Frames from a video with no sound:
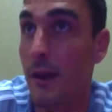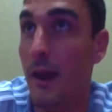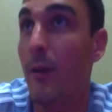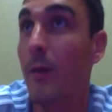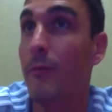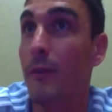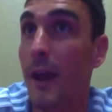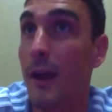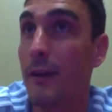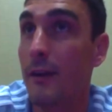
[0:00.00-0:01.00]
And I went up for a
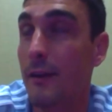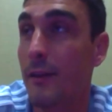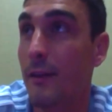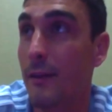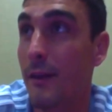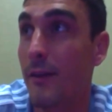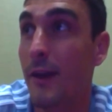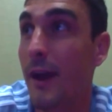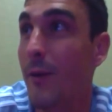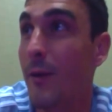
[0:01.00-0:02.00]
header and the
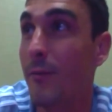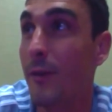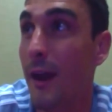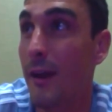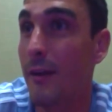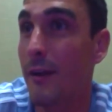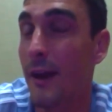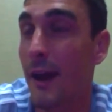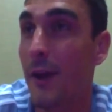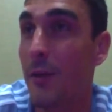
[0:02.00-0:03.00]
other guy went up for a header
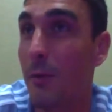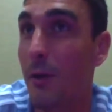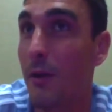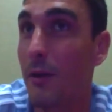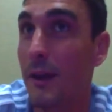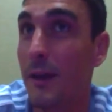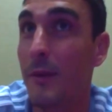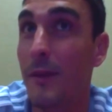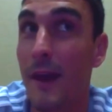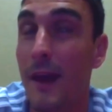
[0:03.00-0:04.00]
and I got the ball and he hit
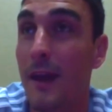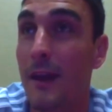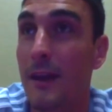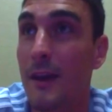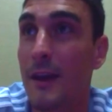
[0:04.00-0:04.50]
me in the head.